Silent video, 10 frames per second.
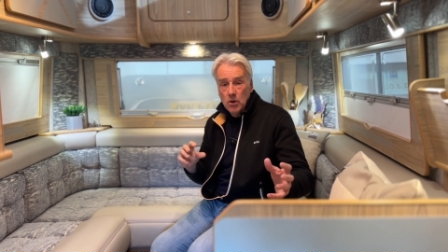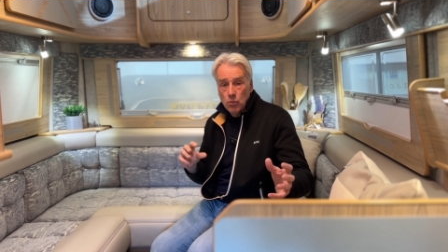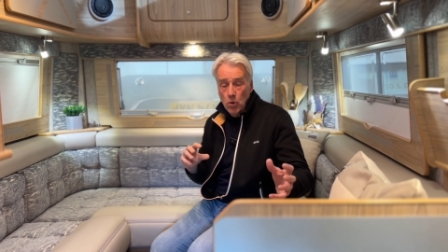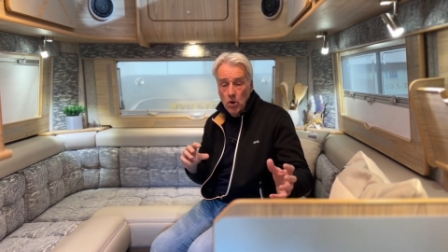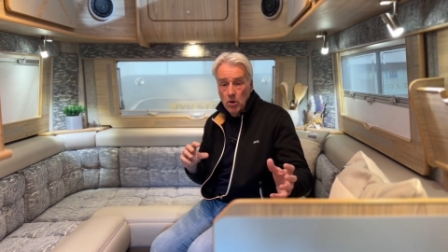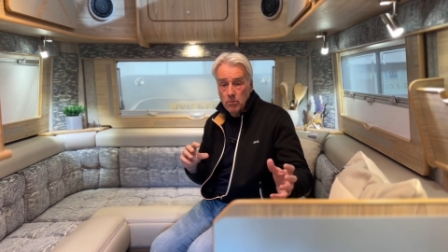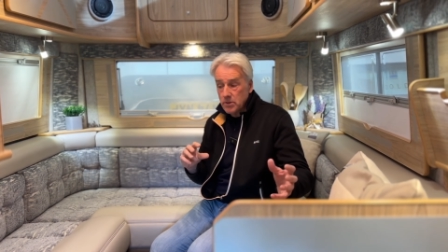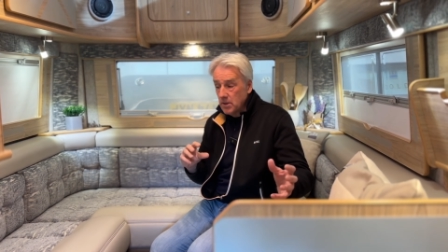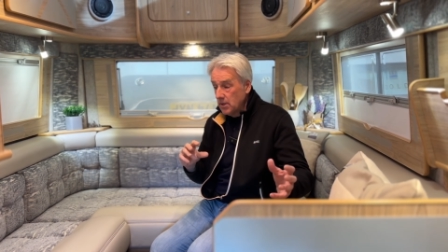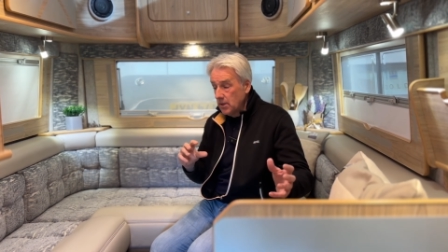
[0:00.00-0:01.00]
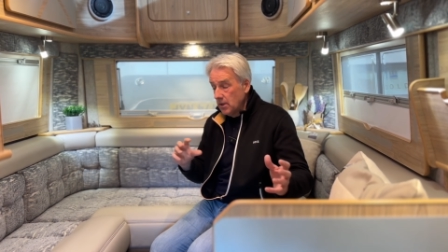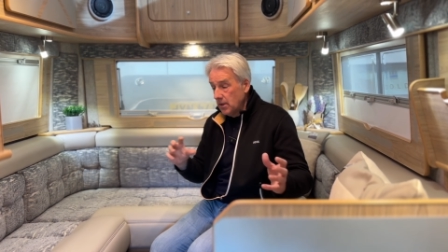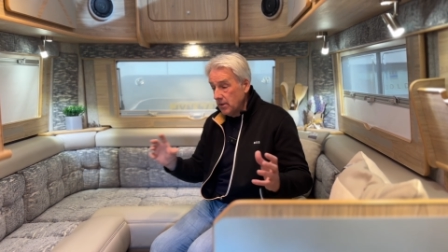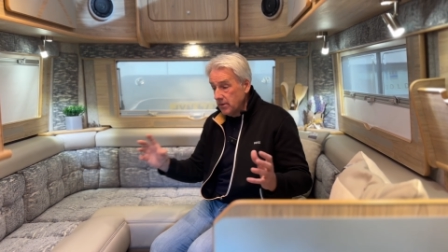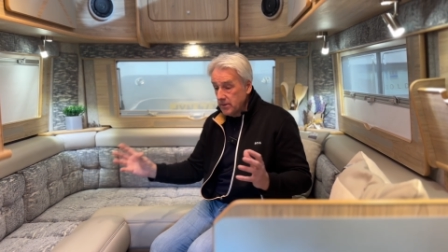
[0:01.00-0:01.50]
warms
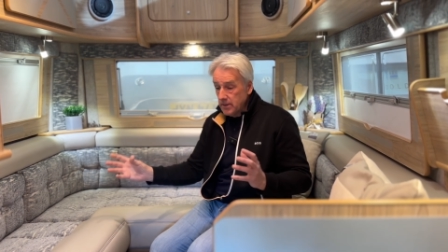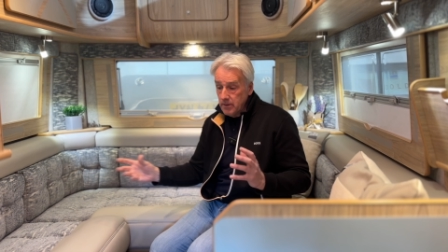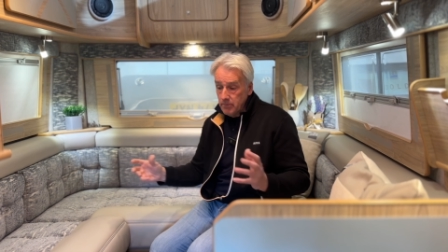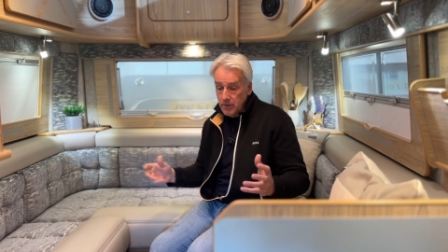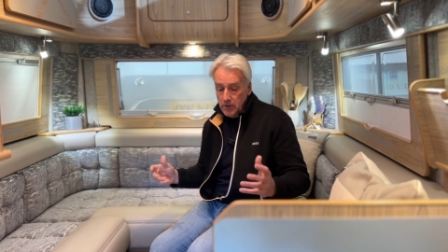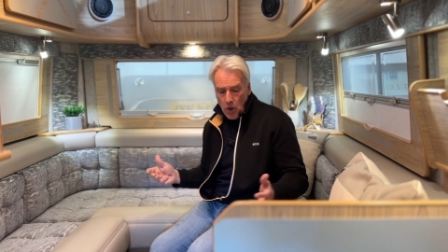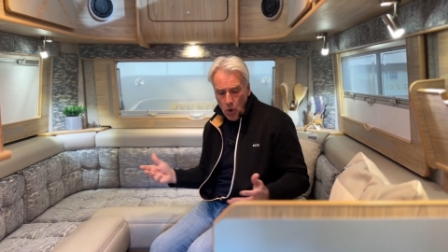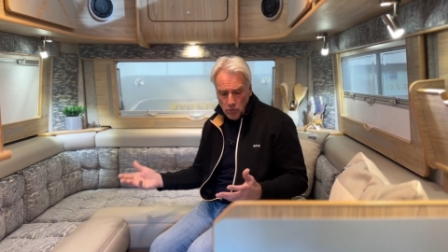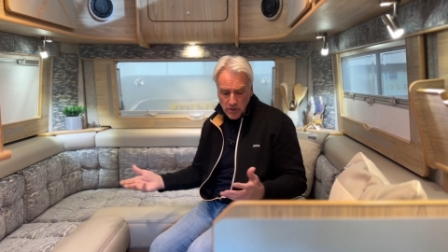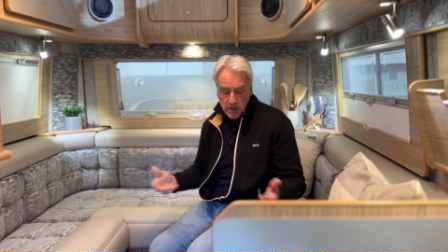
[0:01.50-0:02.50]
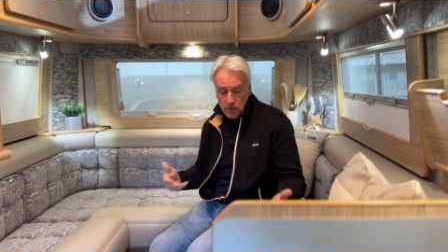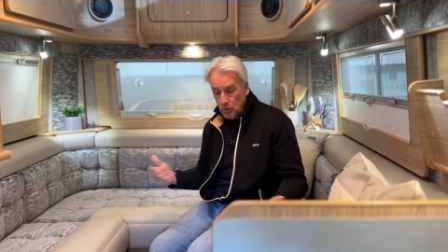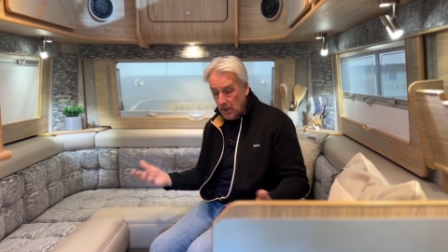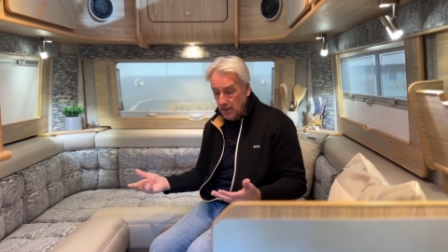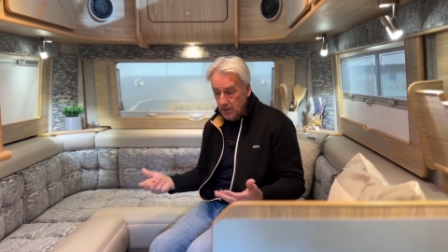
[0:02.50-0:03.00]
and cosy as
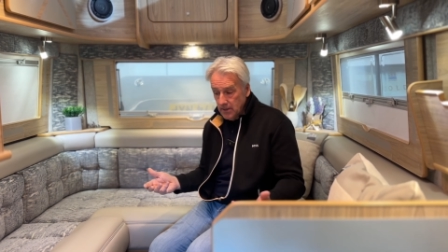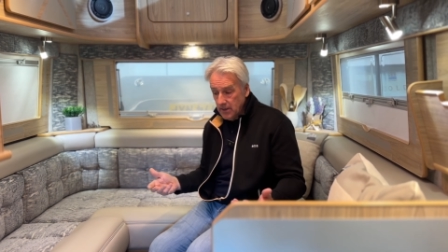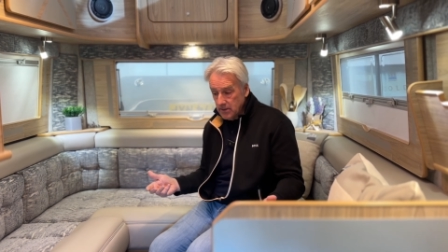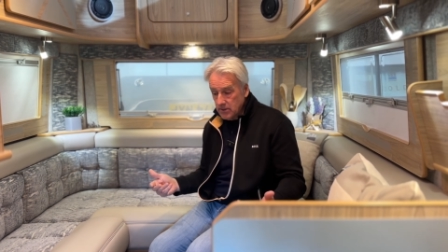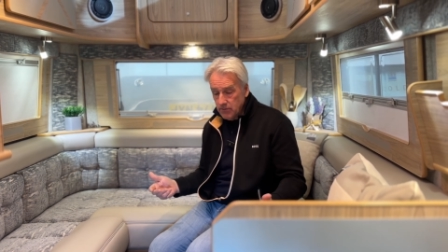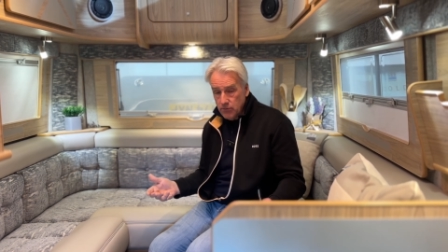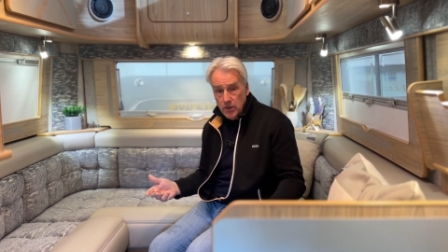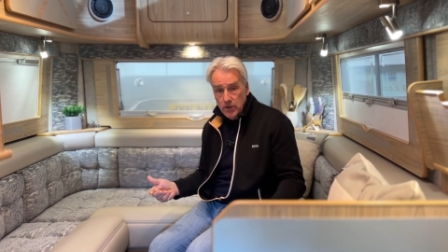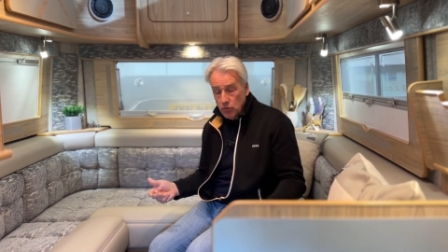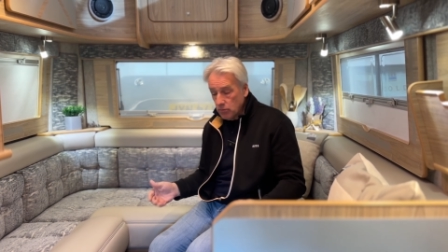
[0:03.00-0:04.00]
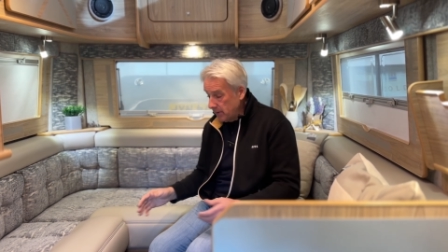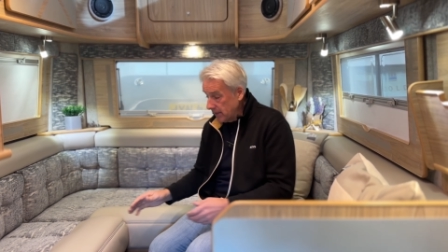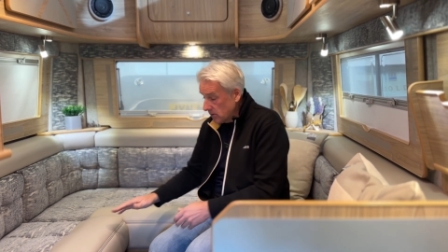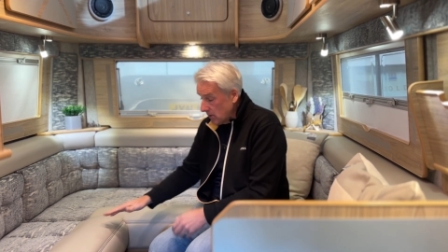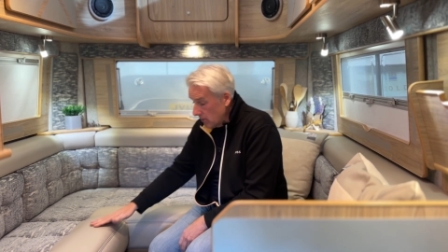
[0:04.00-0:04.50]
well. It's a really good mix. And